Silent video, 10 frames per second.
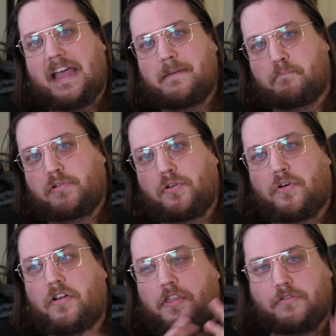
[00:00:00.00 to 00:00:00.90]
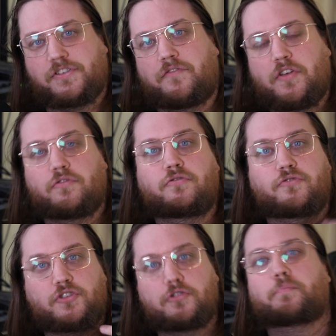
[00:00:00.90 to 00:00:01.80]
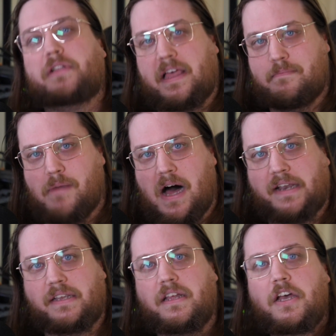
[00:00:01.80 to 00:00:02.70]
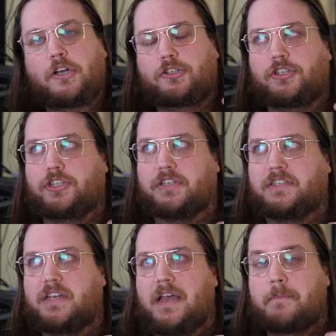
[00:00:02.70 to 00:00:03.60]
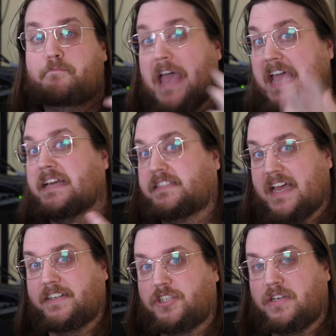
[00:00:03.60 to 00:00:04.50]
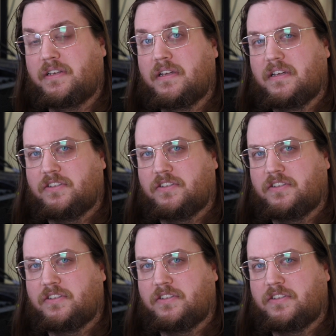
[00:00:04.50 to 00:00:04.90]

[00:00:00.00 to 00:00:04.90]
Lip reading: implore those of you who do play modded to just pay attention